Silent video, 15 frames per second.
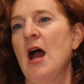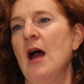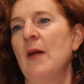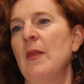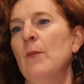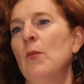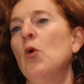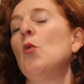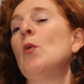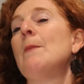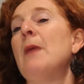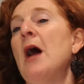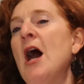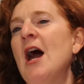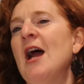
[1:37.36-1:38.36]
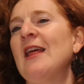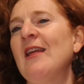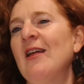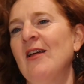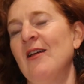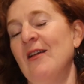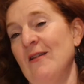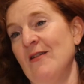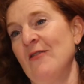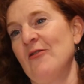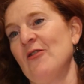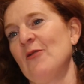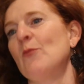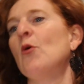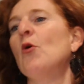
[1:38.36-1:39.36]
And the more we buy,
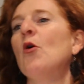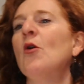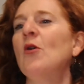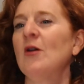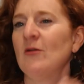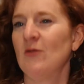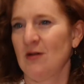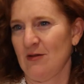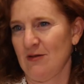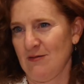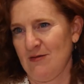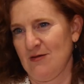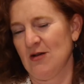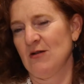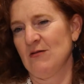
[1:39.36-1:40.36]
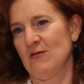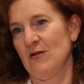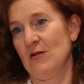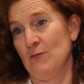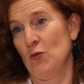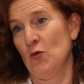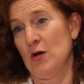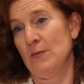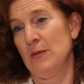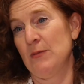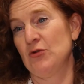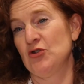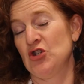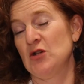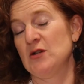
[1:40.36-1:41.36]
the more that more can be
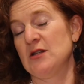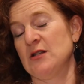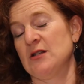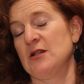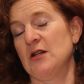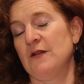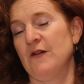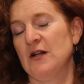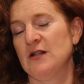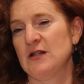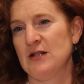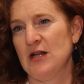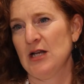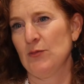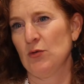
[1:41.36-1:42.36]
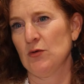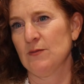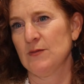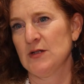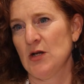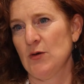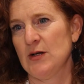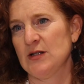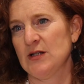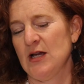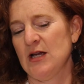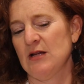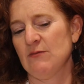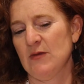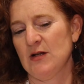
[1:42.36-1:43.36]
produced as certified sustainable. So it's
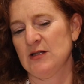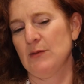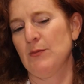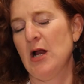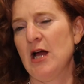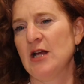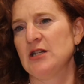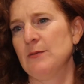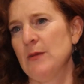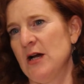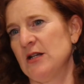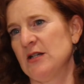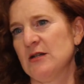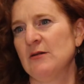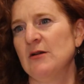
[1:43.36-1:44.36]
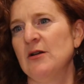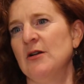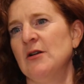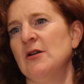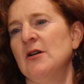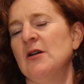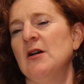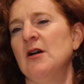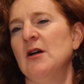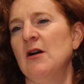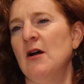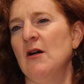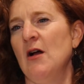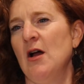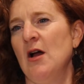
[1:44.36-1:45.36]
a, a supply and demand
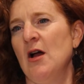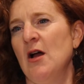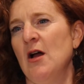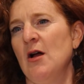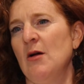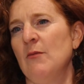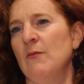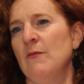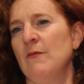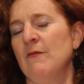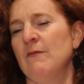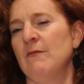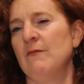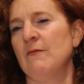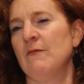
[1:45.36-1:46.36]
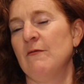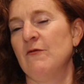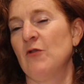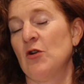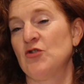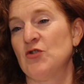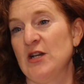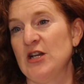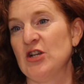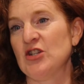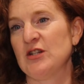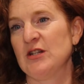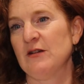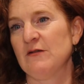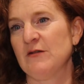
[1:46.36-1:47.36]
uh, voluntary
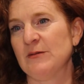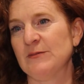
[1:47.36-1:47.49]
initiative.